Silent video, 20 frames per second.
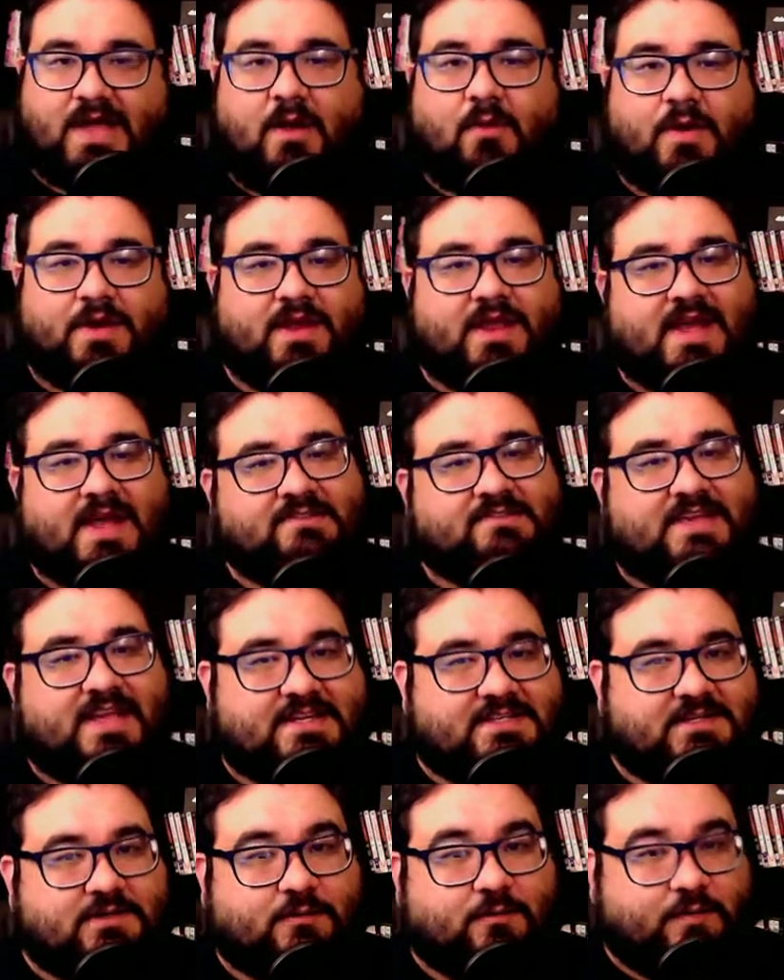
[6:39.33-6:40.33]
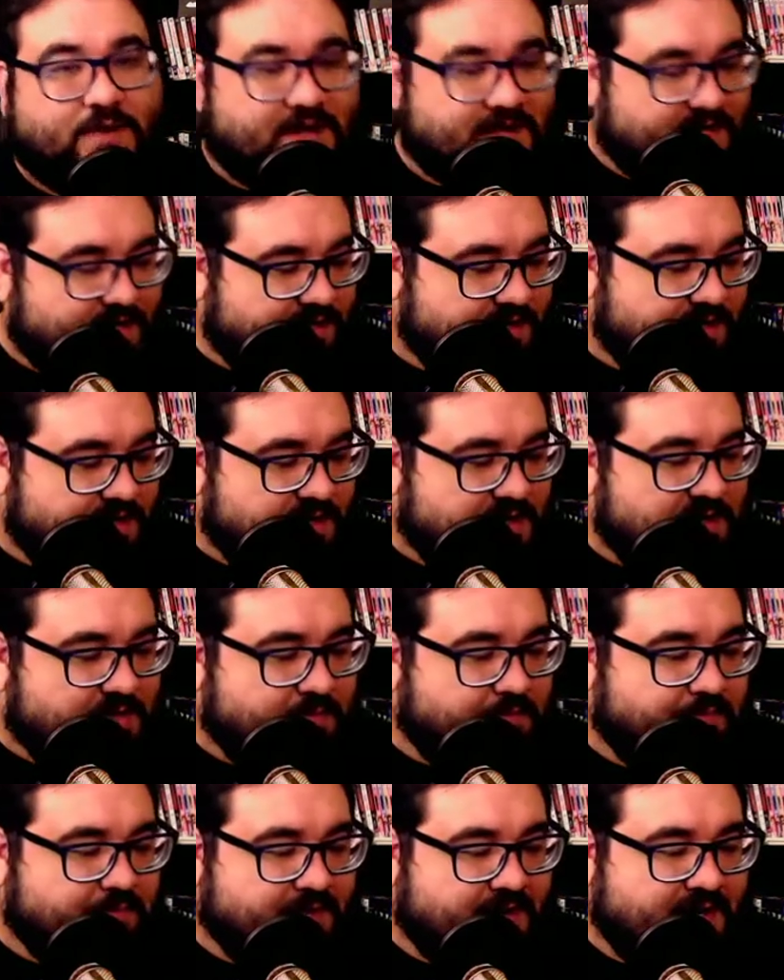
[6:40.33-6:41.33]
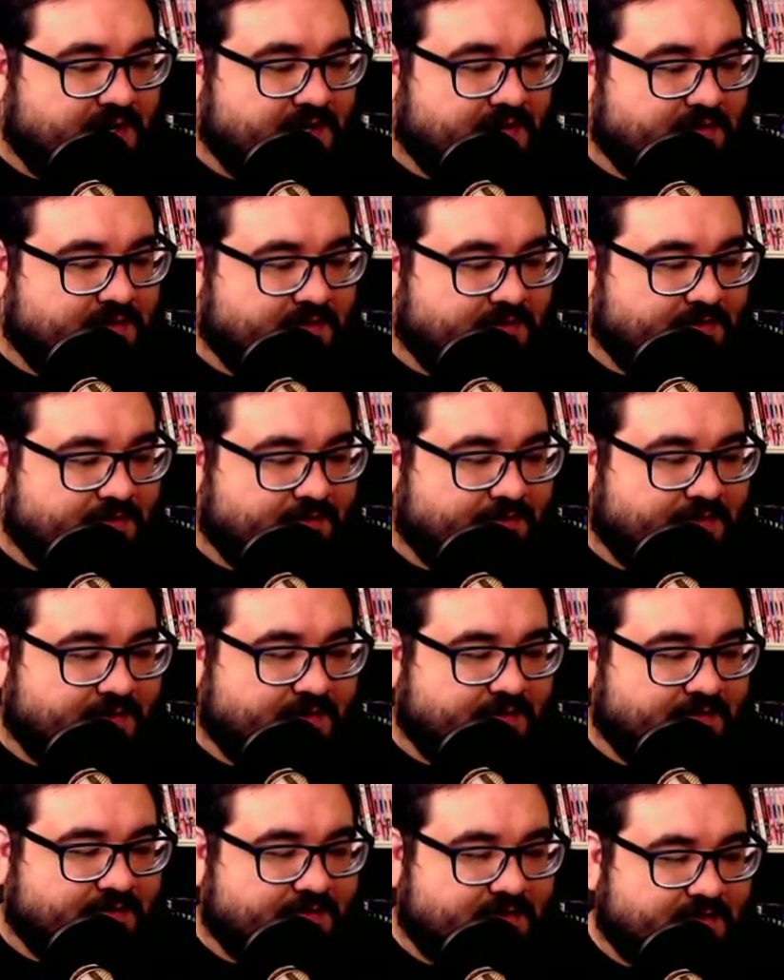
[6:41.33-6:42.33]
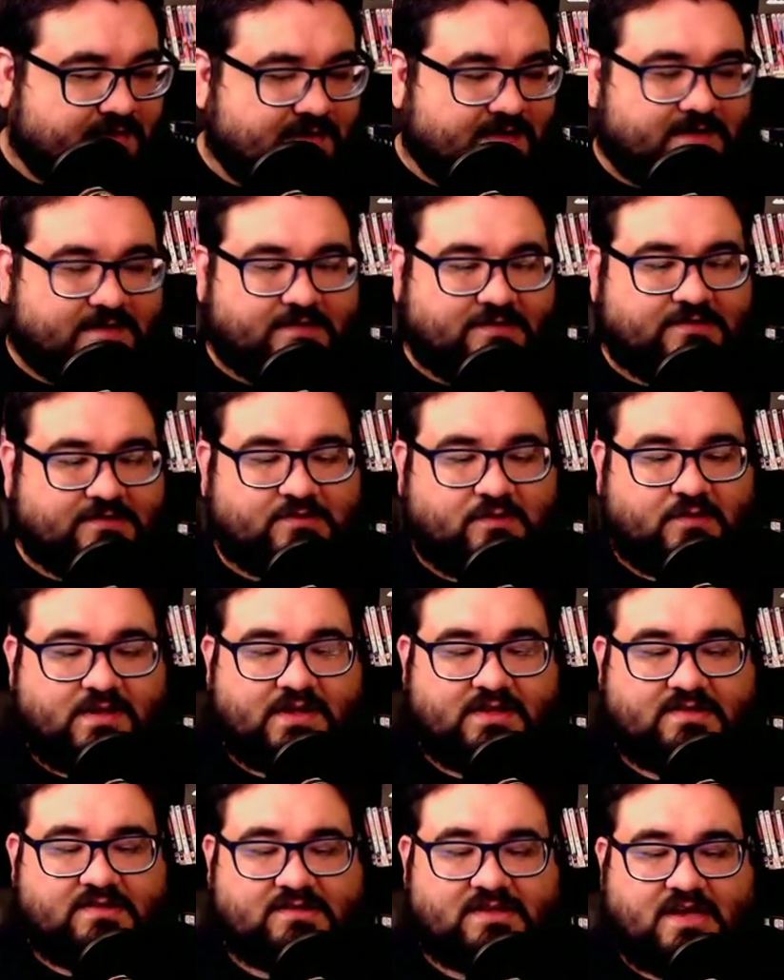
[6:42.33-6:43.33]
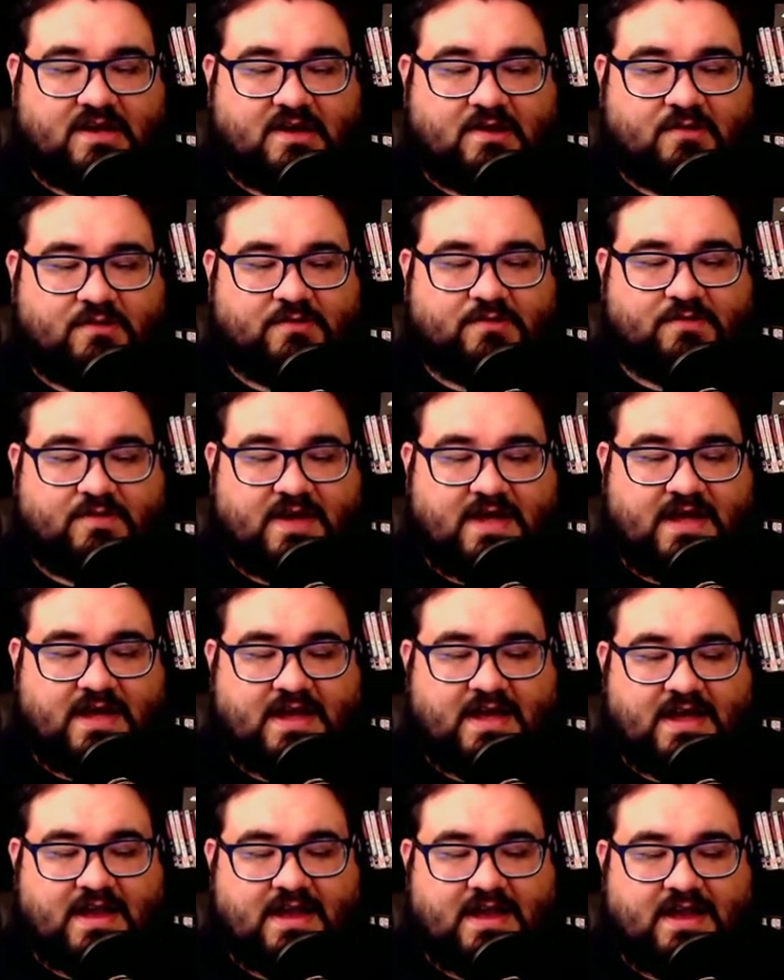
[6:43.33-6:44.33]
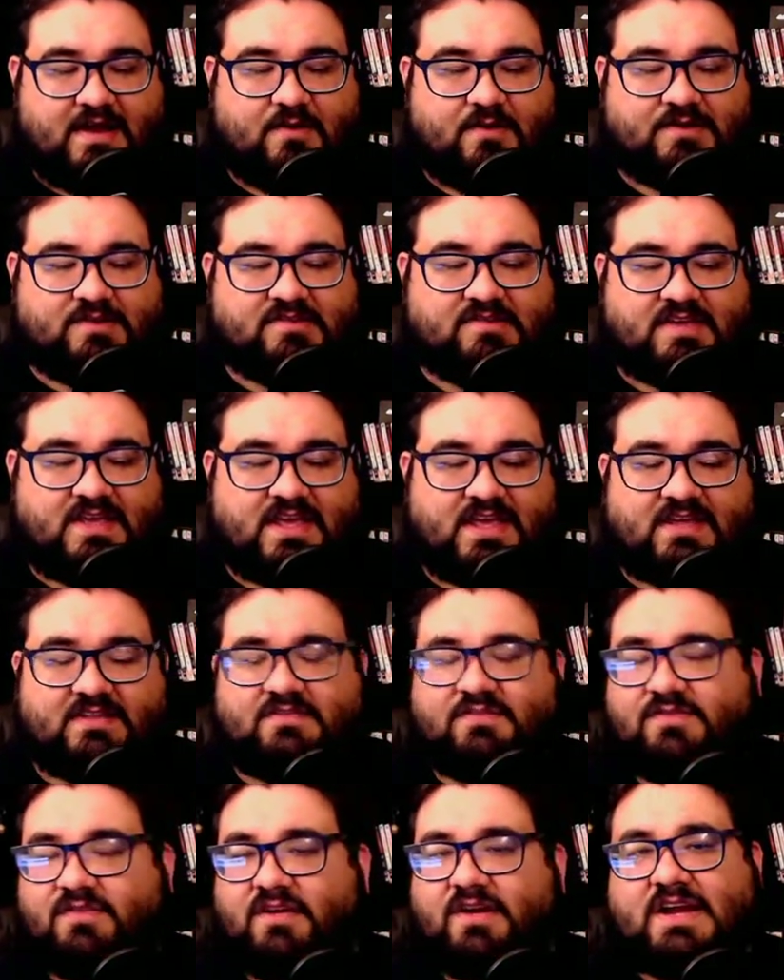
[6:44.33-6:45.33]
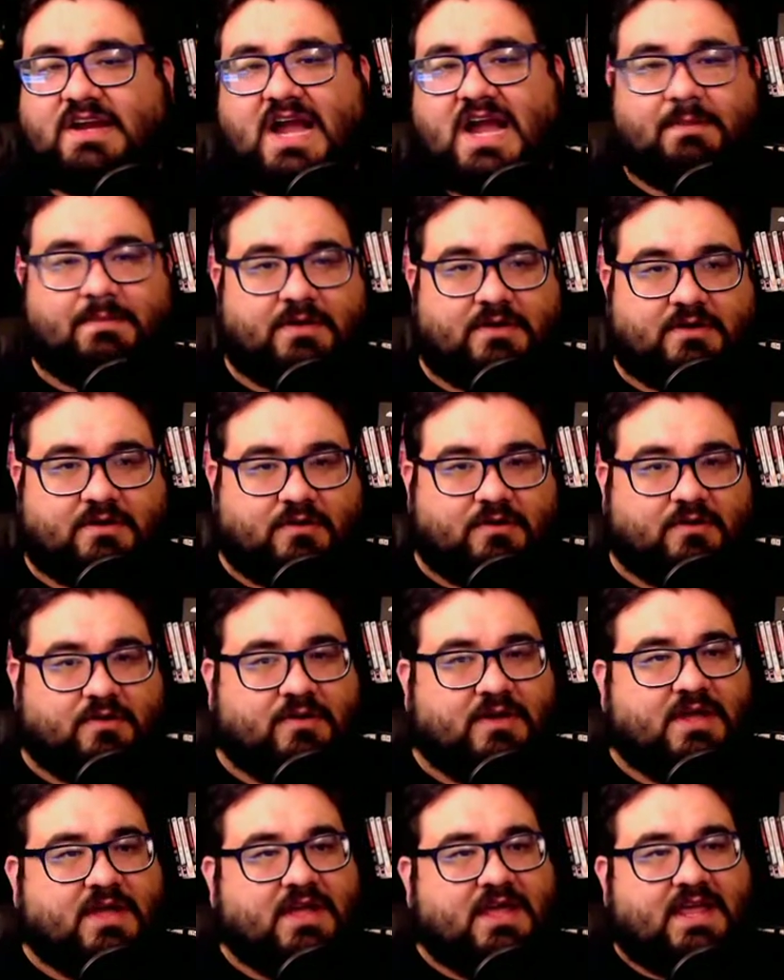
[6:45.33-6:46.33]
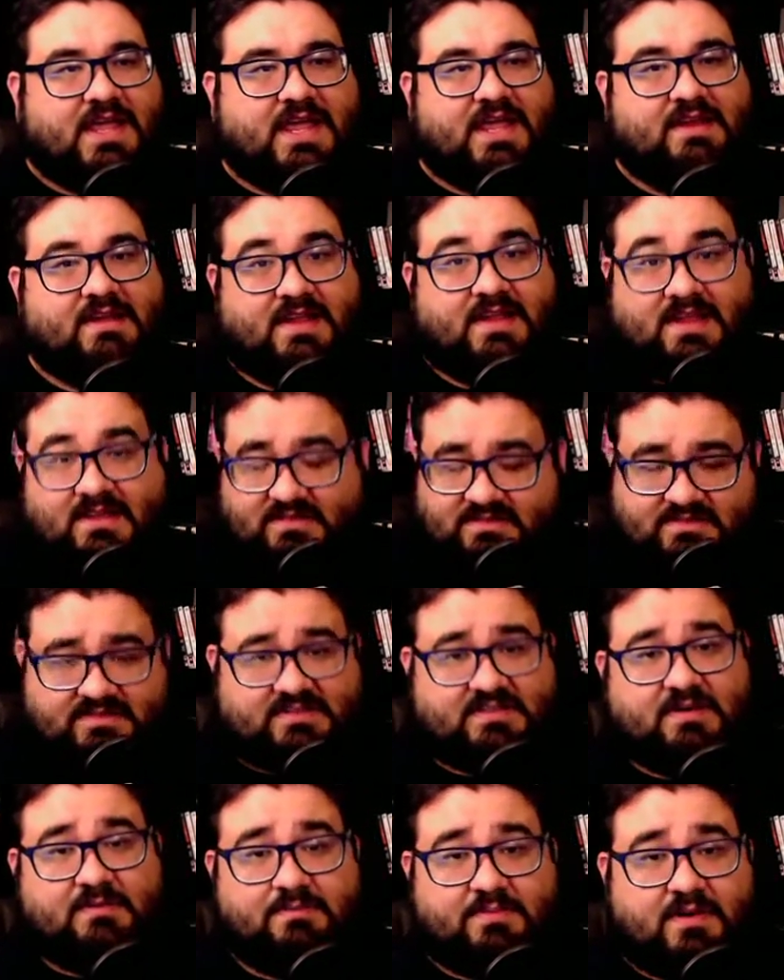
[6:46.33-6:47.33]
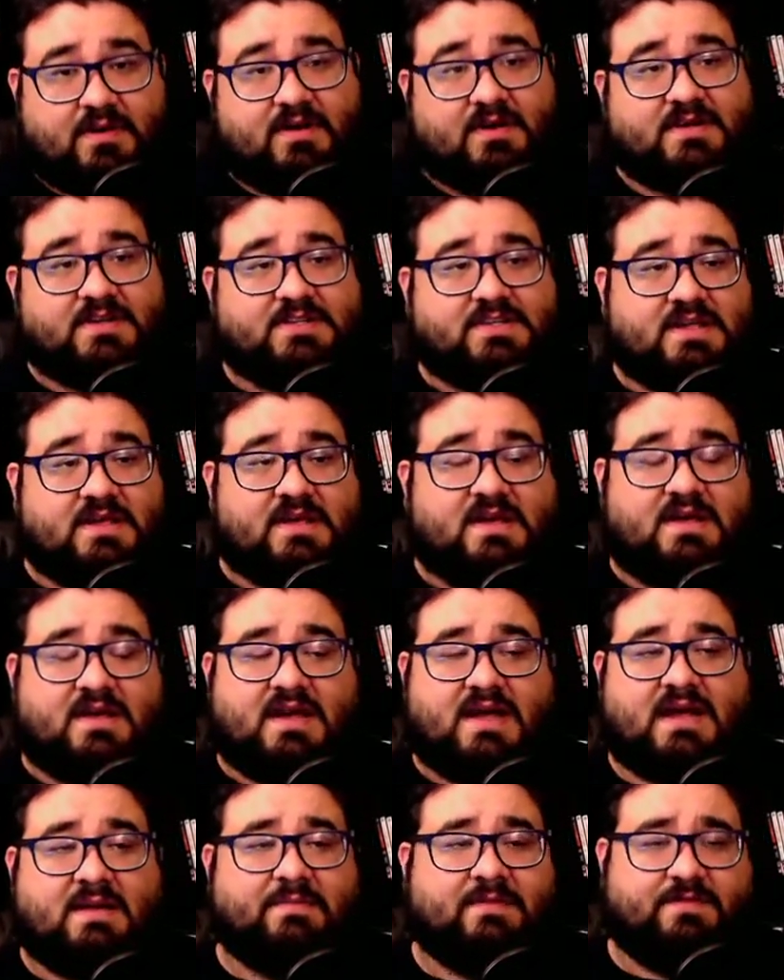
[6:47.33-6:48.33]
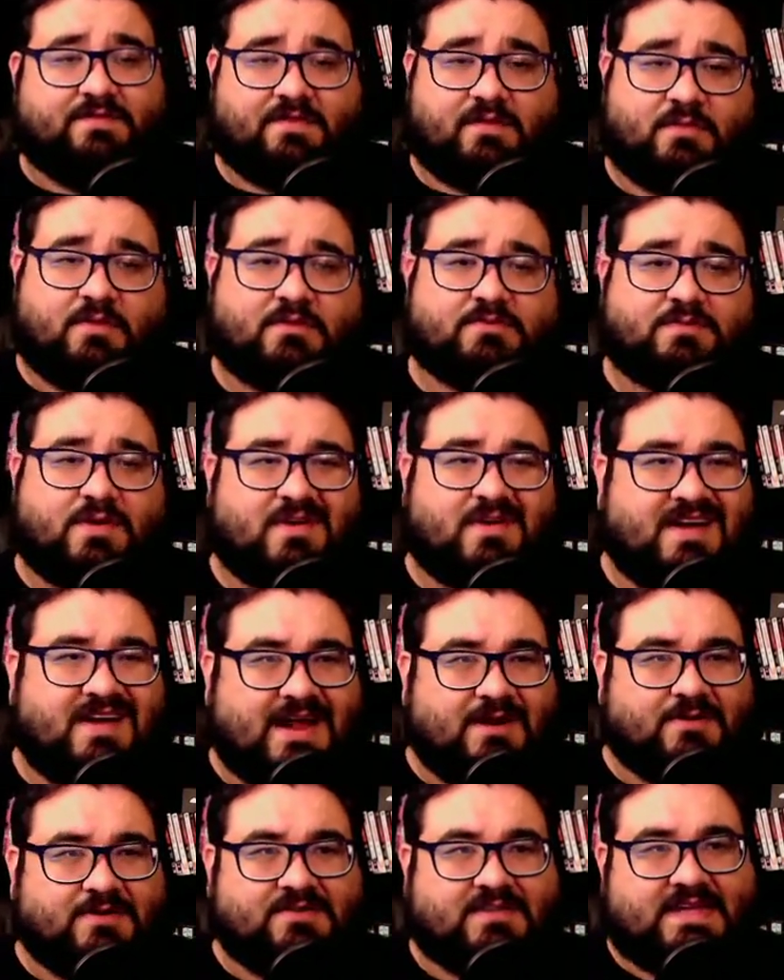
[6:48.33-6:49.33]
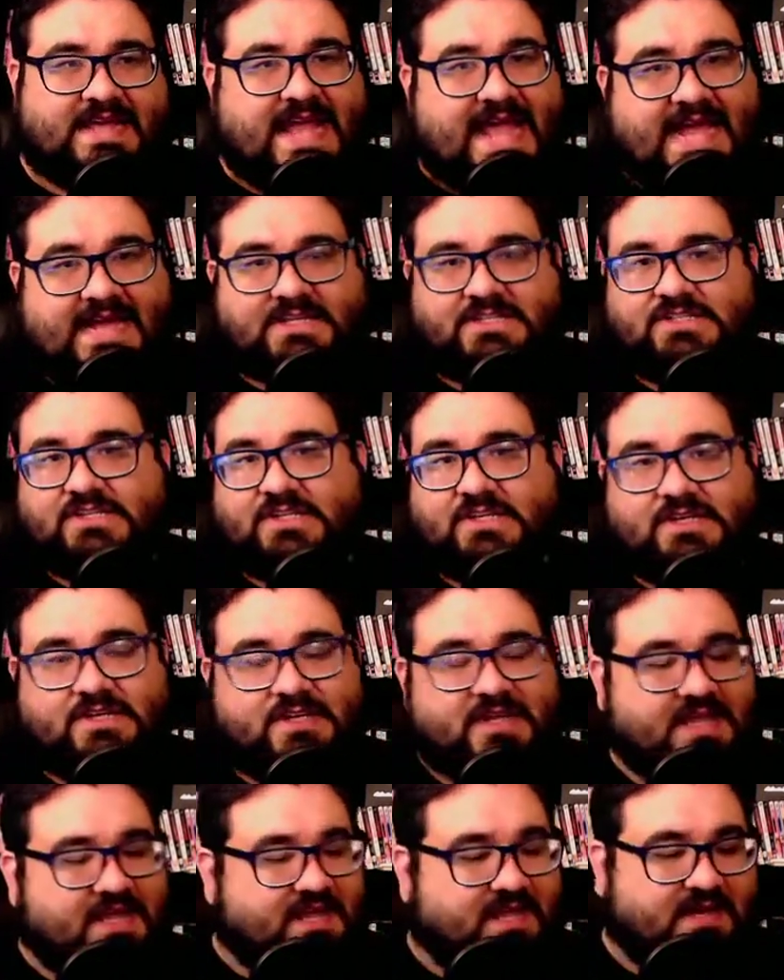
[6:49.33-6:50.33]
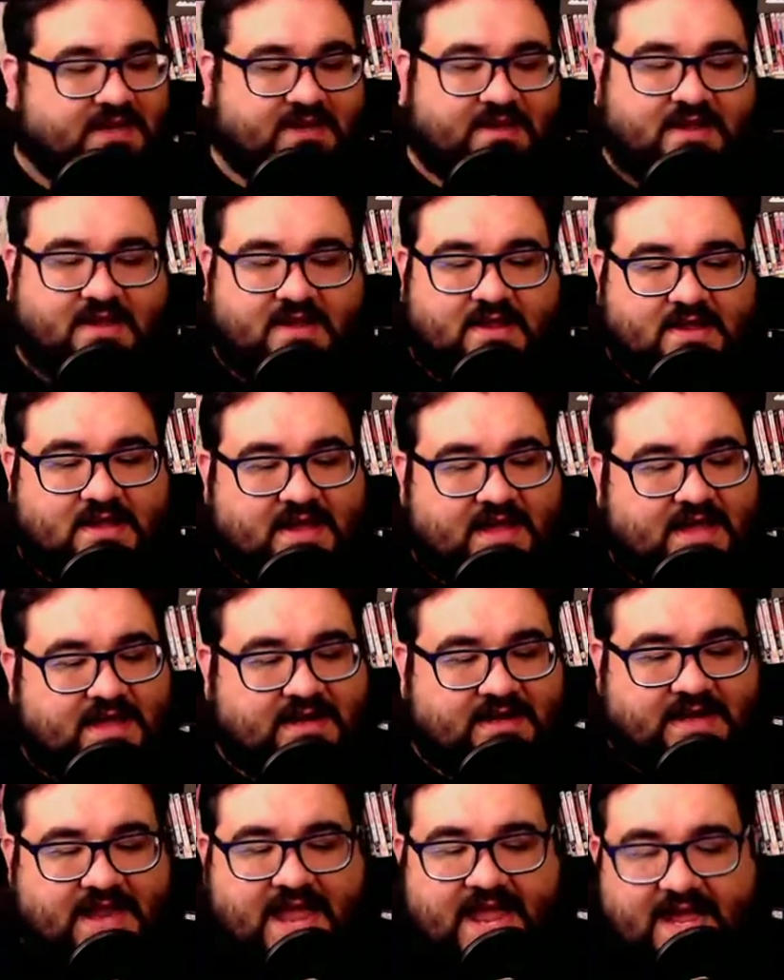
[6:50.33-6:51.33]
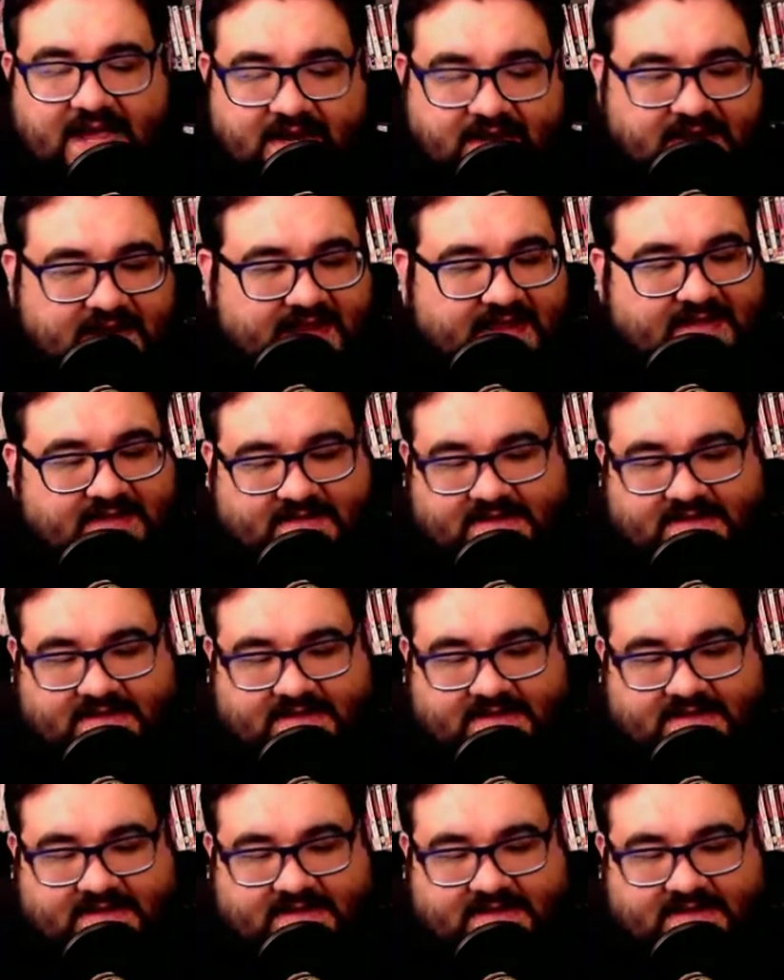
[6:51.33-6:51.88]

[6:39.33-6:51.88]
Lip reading: want you guys to actually read it. But the story itself, I would say it's very comical in some parts. But for the most part, I would say action and lead